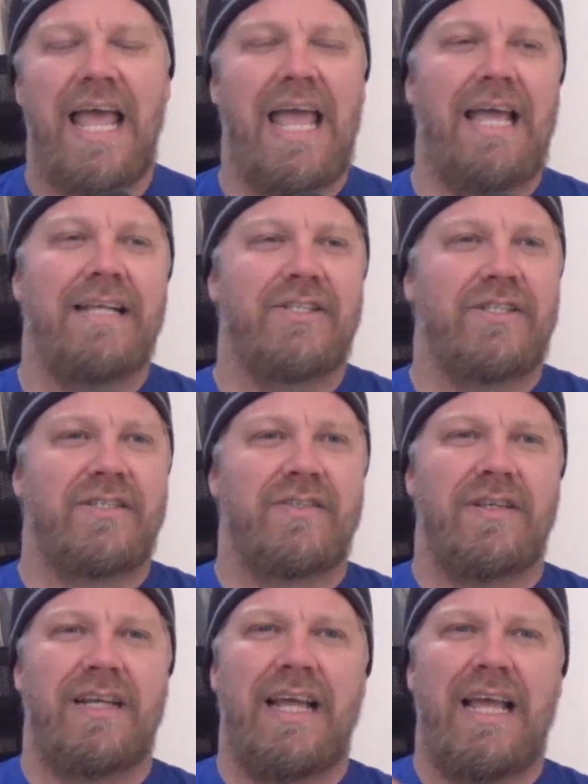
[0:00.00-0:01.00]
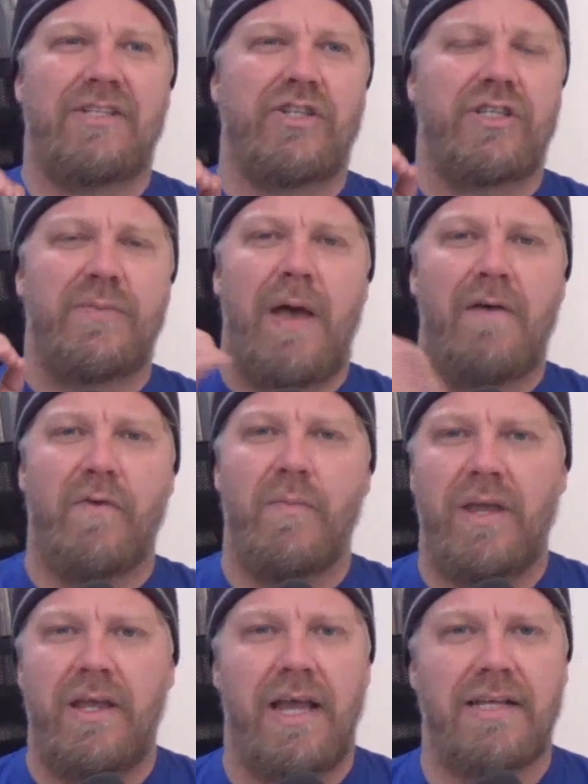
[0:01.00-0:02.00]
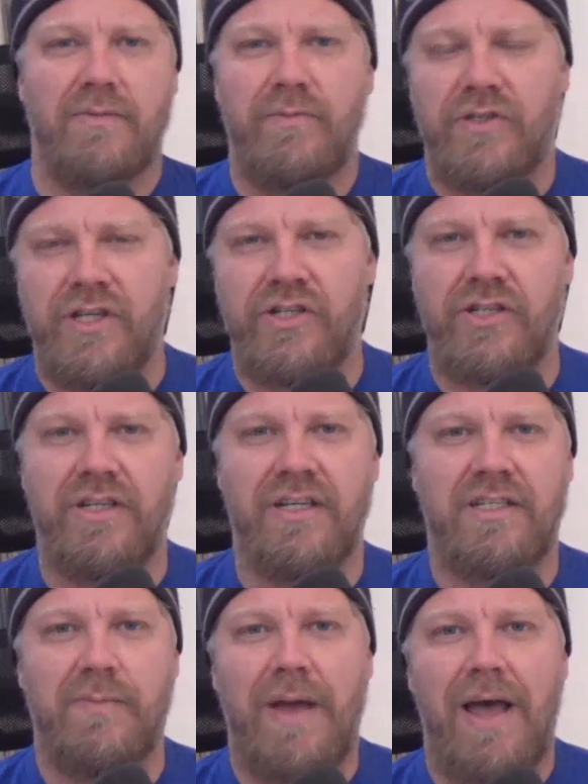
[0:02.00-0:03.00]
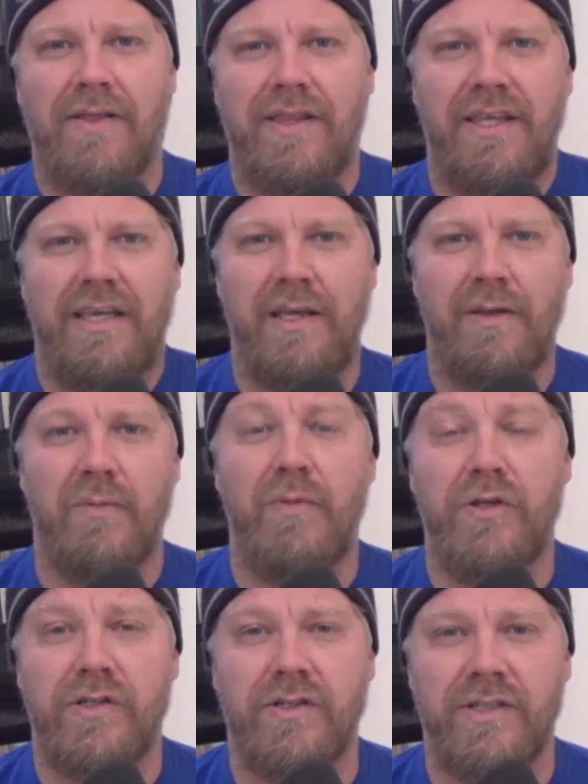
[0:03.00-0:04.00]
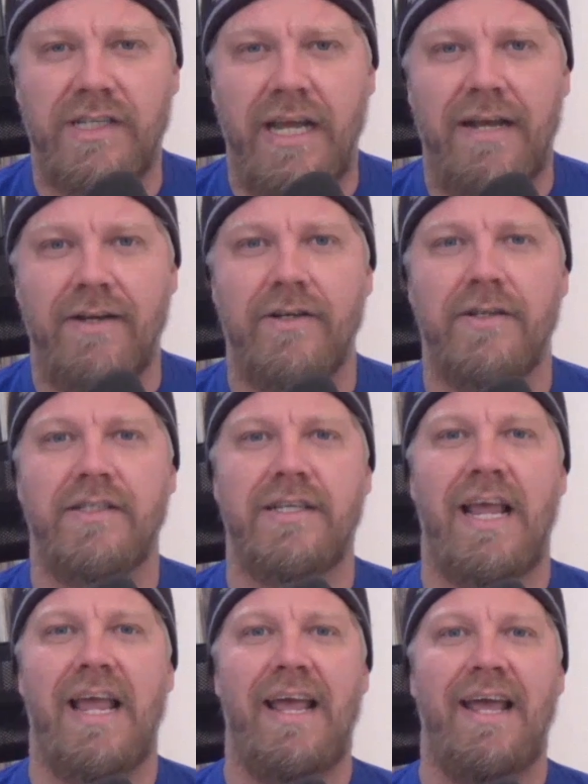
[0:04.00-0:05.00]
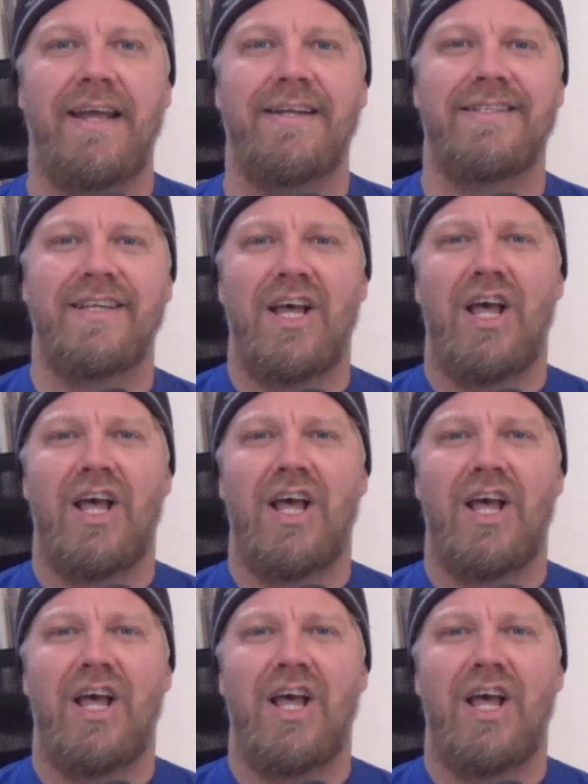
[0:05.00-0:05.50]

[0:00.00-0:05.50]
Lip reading: It's just about, for me as a musician, it's about the musical standards and